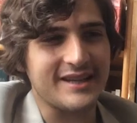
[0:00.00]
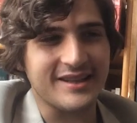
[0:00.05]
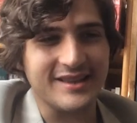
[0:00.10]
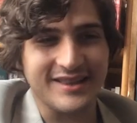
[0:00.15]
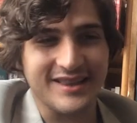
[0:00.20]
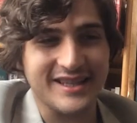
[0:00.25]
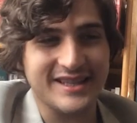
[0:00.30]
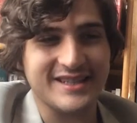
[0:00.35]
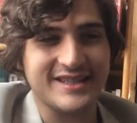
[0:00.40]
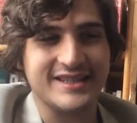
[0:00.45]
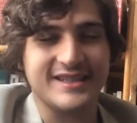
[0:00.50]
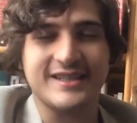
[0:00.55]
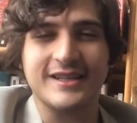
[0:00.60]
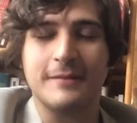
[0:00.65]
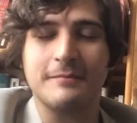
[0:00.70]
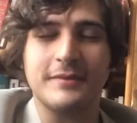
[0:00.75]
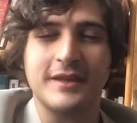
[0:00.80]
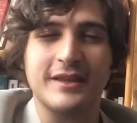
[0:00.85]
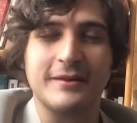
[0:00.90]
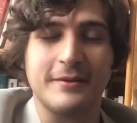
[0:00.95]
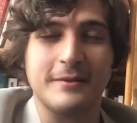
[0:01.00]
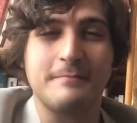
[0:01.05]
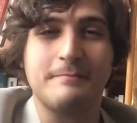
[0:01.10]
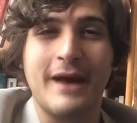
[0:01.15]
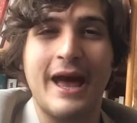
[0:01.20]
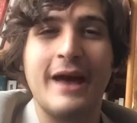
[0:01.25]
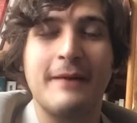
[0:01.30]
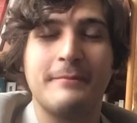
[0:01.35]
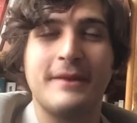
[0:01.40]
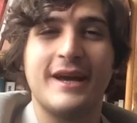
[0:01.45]
this is something that
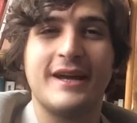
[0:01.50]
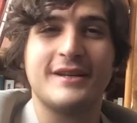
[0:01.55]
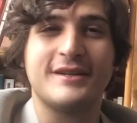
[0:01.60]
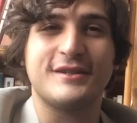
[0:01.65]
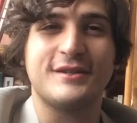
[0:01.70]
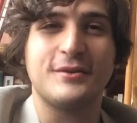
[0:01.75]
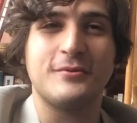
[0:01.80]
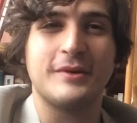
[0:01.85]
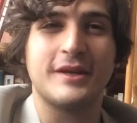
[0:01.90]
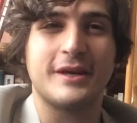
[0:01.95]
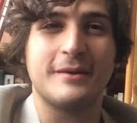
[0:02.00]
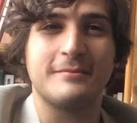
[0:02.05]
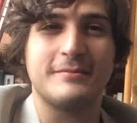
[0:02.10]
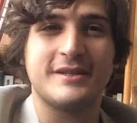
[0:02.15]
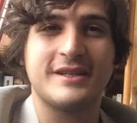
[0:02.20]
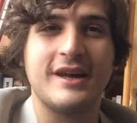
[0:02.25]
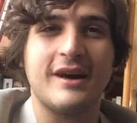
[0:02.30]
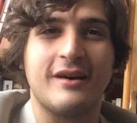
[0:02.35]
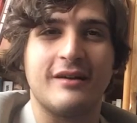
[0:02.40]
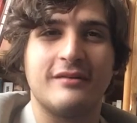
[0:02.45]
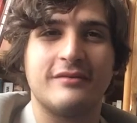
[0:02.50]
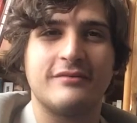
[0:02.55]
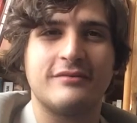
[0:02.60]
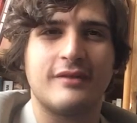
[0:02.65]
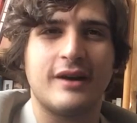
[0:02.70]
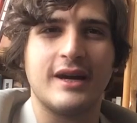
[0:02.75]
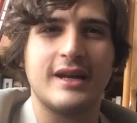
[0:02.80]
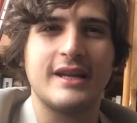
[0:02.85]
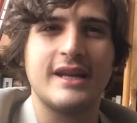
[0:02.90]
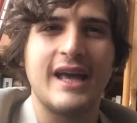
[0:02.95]
Batman is doing himself,
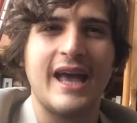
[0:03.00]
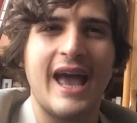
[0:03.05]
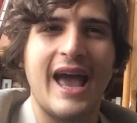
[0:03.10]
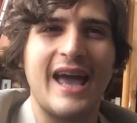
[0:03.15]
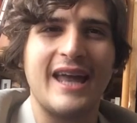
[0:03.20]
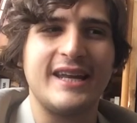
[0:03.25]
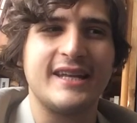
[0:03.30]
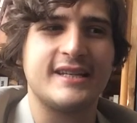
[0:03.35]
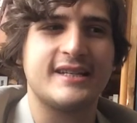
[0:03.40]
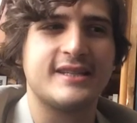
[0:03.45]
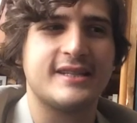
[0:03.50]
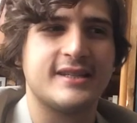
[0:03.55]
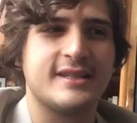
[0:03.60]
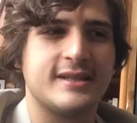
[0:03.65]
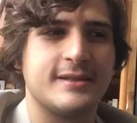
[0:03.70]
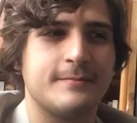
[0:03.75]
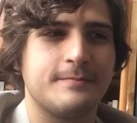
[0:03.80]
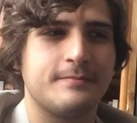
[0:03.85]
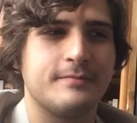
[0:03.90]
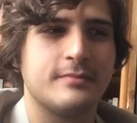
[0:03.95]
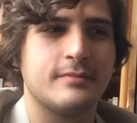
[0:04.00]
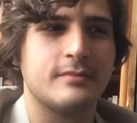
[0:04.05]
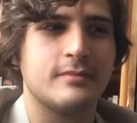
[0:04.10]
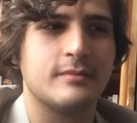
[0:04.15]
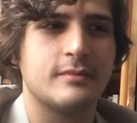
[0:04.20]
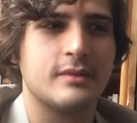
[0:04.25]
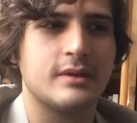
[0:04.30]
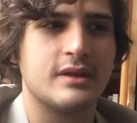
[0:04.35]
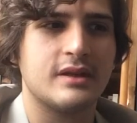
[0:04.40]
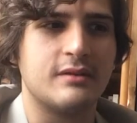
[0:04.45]
right? And it's
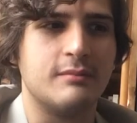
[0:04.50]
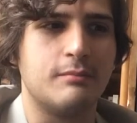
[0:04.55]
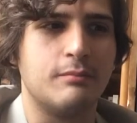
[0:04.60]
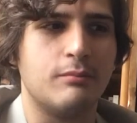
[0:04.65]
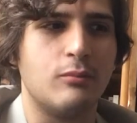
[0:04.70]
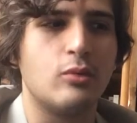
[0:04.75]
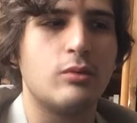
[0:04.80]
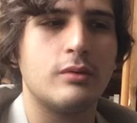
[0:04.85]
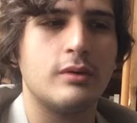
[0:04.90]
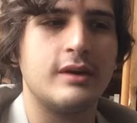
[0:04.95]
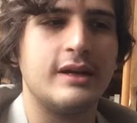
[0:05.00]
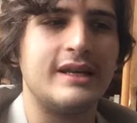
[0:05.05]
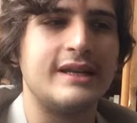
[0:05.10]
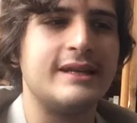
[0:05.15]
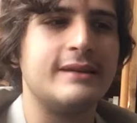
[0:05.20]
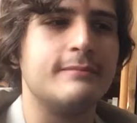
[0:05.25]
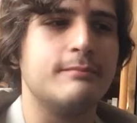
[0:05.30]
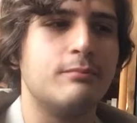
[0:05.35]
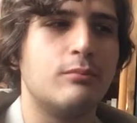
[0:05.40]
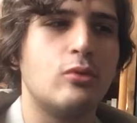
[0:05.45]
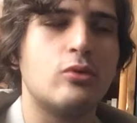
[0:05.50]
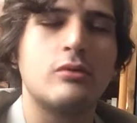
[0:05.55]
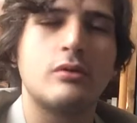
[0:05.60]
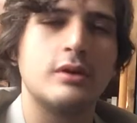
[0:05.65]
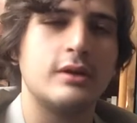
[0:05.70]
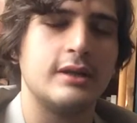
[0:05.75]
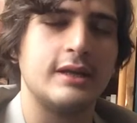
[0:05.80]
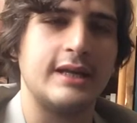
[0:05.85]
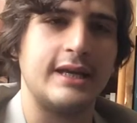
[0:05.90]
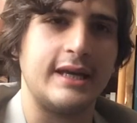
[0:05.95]
mo
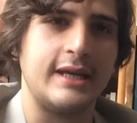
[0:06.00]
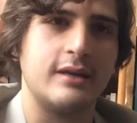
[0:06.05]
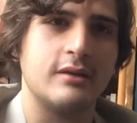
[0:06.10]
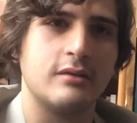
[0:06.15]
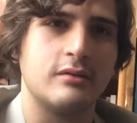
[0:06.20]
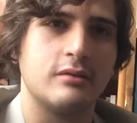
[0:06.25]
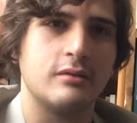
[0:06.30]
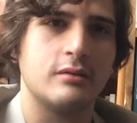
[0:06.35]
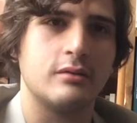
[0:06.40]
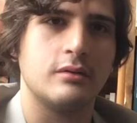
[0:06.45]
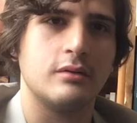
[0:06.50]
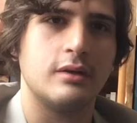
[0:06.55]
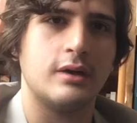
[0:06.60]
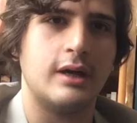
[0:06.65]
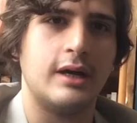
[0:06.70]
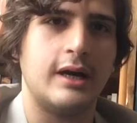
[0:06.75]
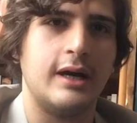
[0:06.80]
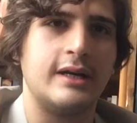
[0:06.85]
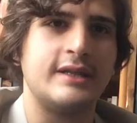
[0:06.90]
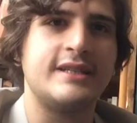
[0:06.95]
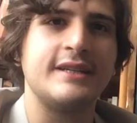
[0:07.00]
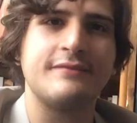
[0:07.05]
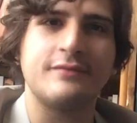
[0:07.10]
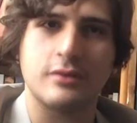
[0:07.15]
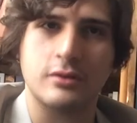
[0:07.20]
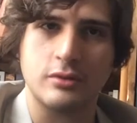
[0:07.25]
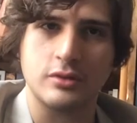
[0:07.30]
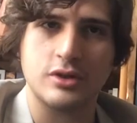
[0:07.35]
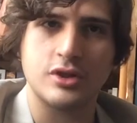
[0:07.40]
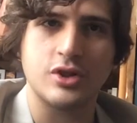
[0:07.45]
morally a
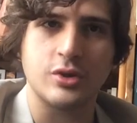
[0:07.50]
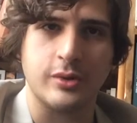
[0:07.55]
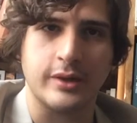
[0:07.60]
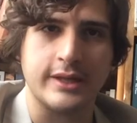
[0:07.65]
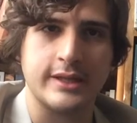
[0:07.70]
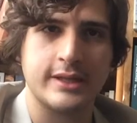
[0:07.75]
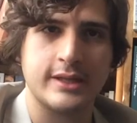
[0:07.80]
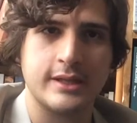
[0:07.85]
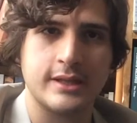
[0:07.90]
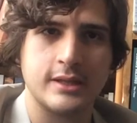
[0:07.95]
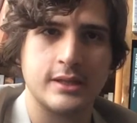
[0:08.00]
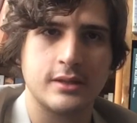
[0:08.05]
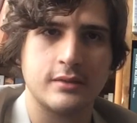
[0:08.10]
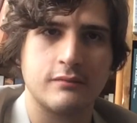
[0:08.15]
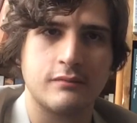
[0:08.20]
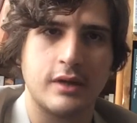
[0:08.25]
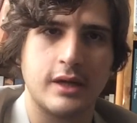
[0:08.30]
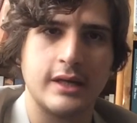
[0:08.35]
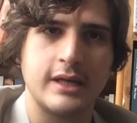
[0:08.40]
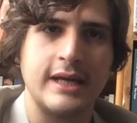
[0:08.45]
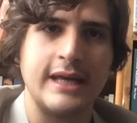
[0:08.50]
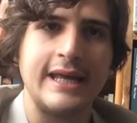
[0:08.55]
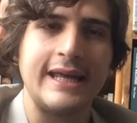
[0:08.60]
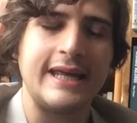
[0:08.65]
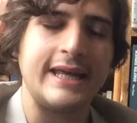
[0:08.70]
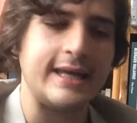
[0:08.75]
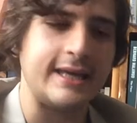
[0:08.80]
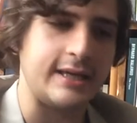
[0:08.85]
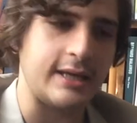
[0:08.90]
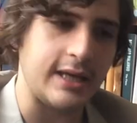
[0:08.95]
difficult choice, right?
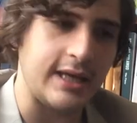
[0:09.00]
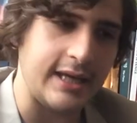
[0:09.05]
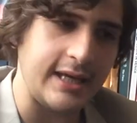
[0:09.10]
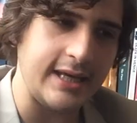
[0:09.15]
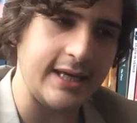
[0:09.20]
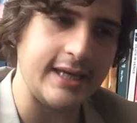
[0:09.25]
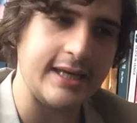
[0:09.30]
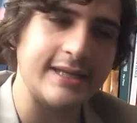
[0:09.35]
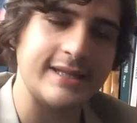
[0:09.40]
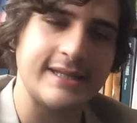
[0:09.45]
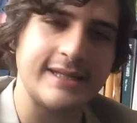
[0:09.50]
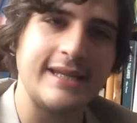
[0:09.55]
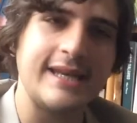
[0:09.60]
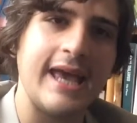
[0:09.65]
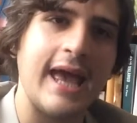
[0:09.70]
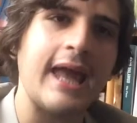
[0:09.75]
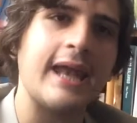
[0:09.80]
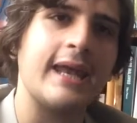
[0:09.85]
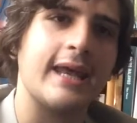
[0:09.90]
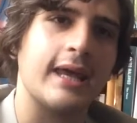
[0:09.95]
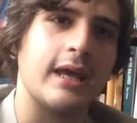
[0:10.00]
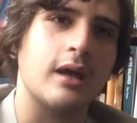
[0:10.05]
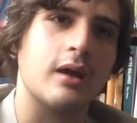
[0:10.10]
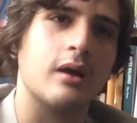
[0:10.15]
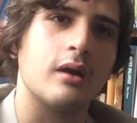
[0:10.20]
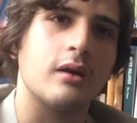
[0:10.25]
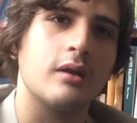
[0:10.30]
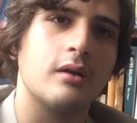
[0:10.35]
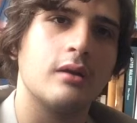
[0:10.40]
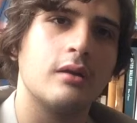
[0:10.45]
He he is getting
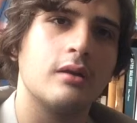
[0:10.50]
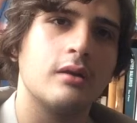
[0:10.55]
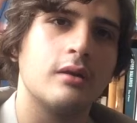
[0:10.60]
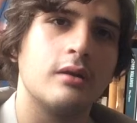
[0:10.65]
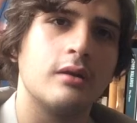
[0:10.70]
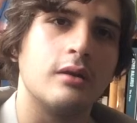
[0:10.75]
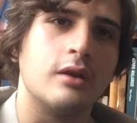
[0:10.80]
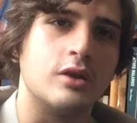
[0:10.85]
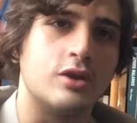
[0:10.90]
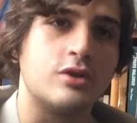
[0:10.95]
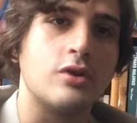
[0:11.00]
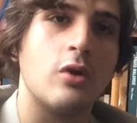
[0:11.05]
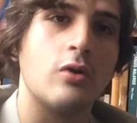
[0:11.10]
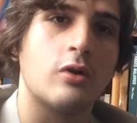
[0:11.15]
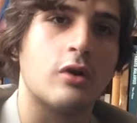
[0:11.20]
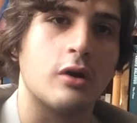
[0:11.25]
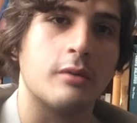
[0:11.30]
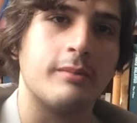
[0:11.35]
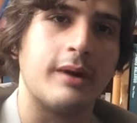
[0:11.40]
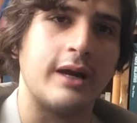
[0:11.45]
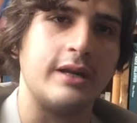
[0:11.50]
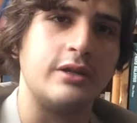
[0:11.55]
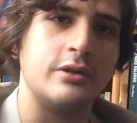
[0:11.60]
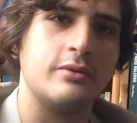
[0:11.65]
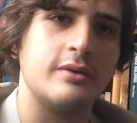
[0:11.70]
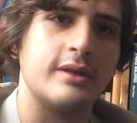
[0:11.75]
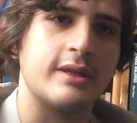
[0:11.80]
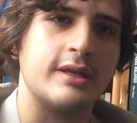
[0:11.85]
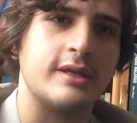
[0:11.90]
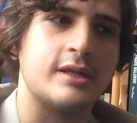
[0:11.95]
the Joker by
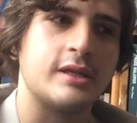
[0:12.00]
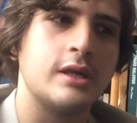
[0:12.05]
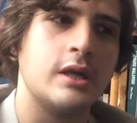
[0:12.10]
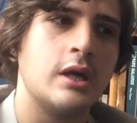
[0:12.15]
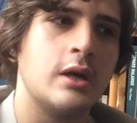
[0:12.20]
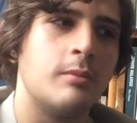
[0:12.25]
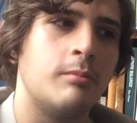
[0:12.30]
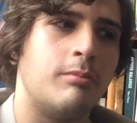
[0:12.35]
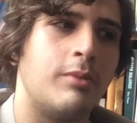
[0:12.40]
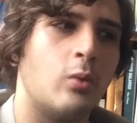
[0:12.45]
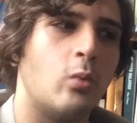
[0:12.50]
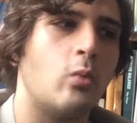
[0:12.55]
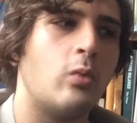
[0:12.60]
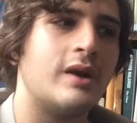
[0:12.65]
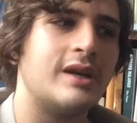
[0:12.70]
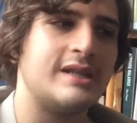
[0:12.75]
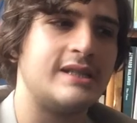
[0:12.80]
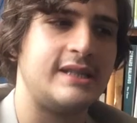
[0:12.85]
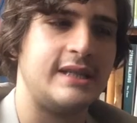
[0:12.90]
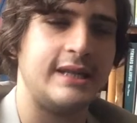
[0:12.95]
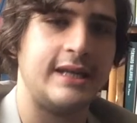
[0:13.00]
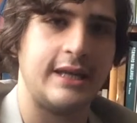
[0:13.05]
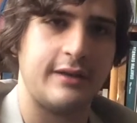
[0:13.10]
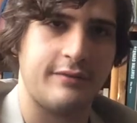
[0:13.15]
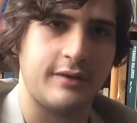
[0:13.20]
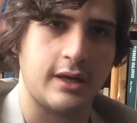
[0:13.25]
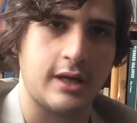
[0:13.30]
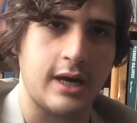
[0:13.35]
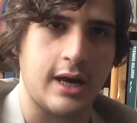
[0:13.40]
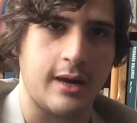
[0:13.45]
doing this, but what is he
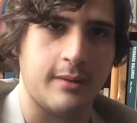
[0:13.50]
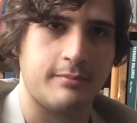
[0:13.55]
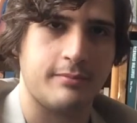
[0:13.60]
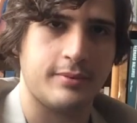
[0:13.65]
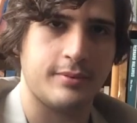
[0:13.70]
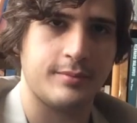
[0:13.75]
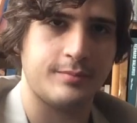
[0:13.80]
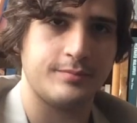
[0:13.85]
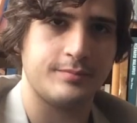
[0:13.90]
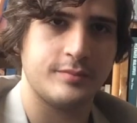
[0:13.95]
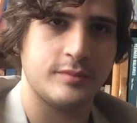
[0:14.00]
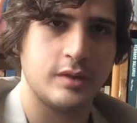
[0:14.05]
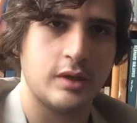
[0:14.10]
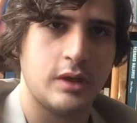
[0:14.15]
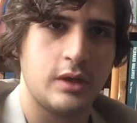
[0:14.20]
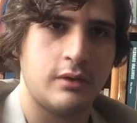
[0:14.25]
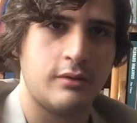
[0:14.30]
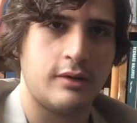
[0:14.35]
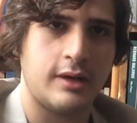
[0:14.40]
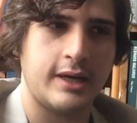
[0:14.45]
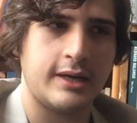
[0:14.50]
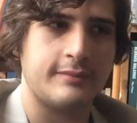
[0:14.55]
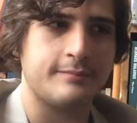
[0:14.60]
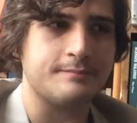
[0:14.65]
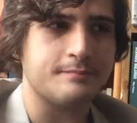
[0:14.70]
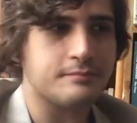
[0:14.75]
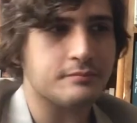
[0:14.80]
giving up, right?